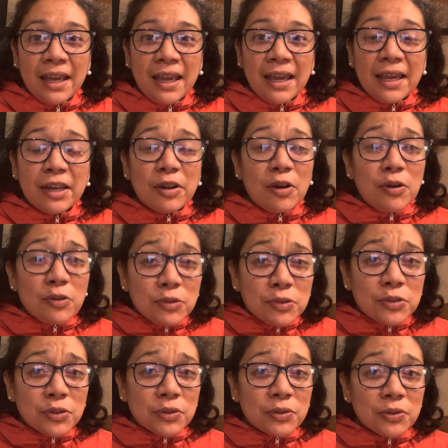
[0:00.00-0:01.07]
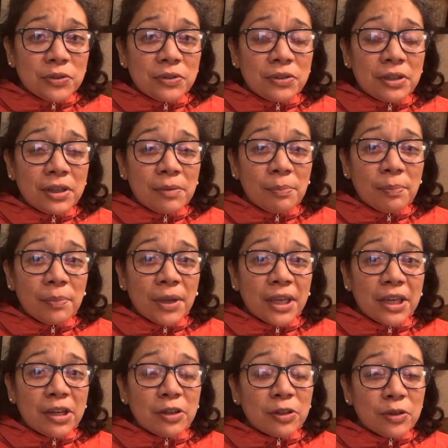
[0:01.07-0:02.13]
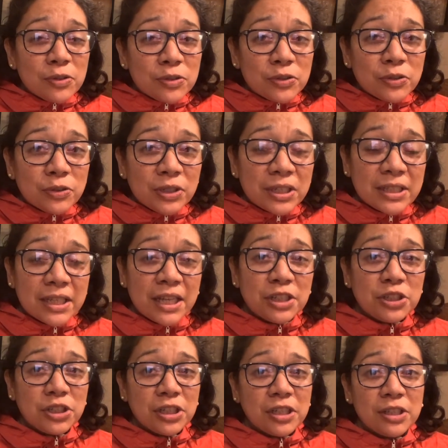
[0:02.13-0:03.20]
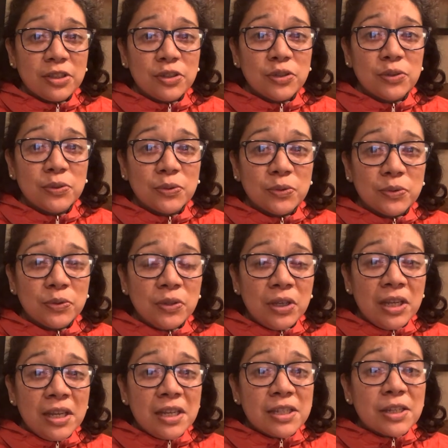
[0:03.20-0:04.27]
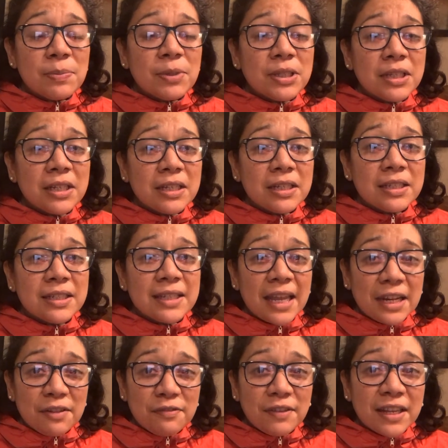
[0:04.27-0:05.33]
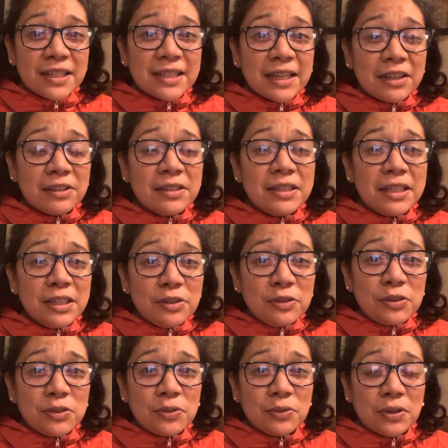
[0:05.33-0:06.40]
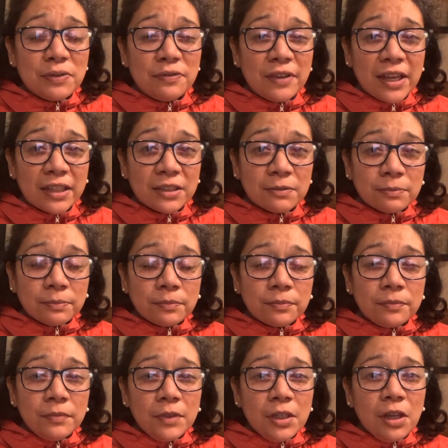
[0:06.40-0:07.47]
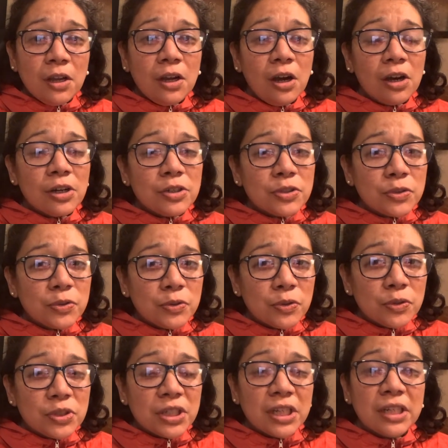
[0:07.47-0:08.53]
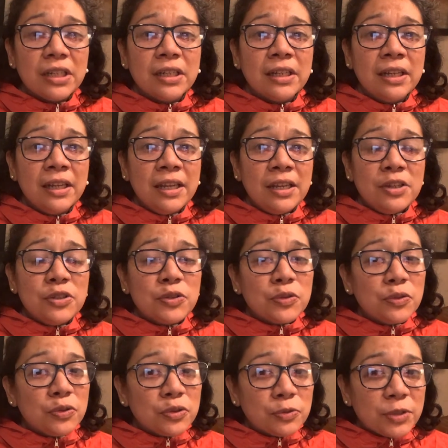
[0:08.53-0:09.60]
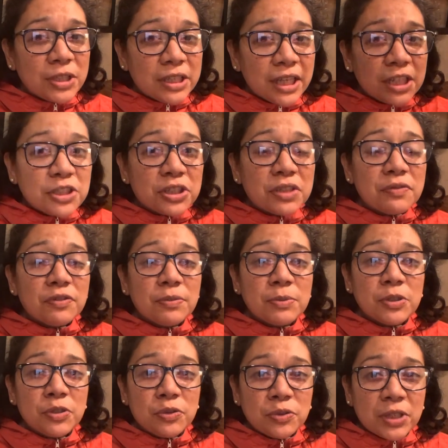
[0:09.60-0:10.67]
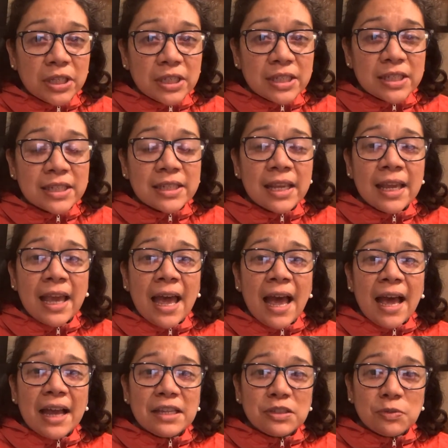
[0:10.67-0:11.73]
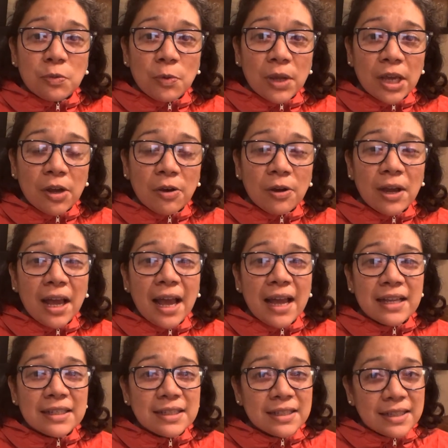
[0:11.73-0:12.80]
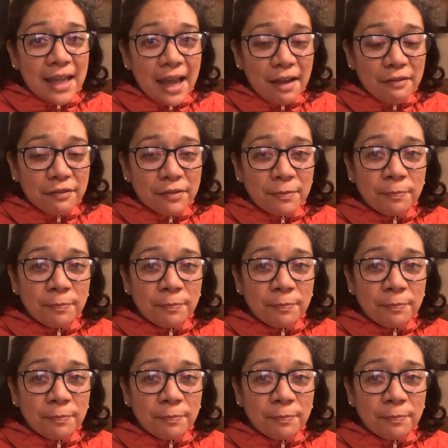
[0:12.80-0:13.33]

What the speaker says: and also pay a closer attention to some of the side effects that continue to affect our schools and schools retention from students as well as staff.